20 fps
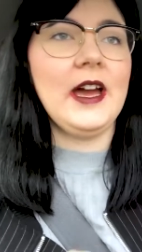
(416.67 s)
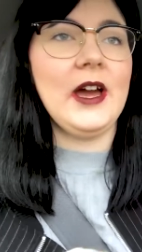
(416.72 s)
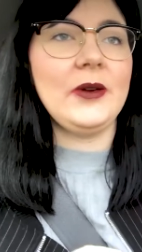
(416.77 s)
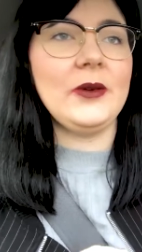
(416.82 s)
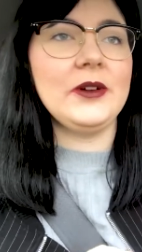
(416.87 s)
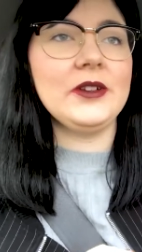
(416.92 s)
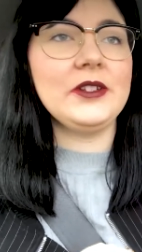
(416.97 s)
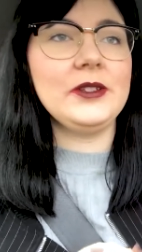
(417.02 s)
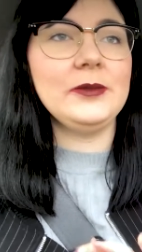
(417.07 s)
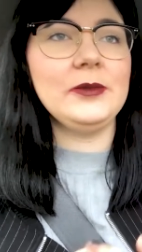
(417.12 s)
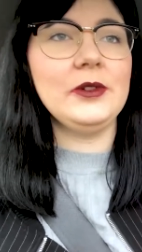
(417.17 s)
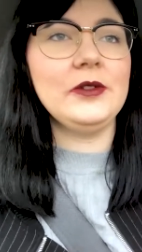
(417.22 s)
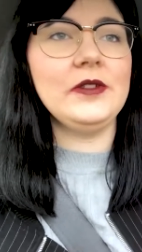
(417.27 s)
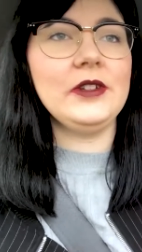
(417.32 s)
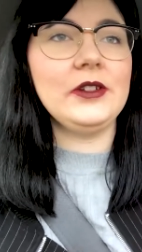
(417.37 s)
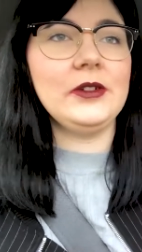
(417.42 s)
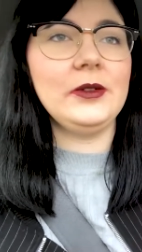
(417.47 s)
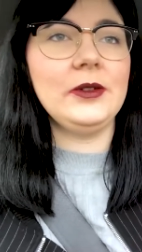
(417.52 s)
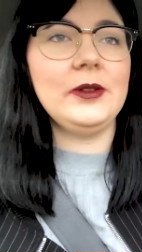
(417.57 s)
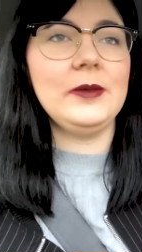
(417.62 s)
I watched a
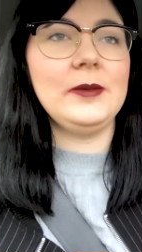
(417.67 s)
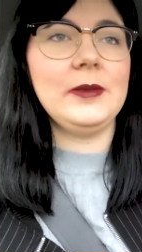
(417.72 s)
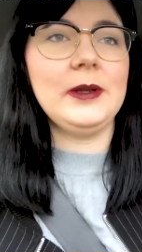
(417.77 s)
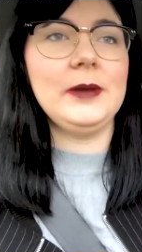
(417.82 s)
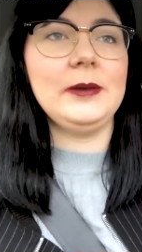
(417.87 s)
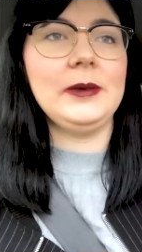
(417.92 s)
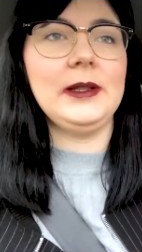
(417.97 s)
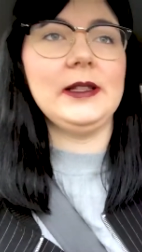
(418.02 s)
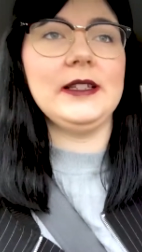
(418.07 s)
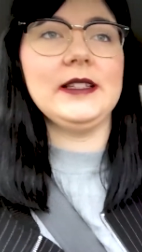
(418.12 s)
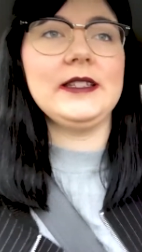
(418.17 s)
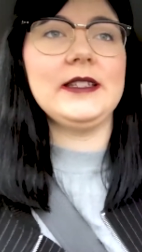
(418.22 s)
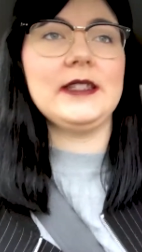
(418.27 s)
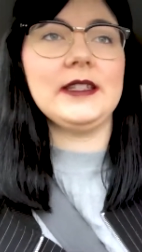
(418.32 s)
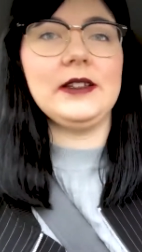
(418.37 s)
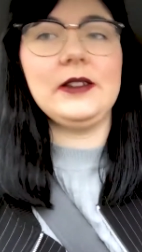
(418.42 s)
movie called The Minimalist.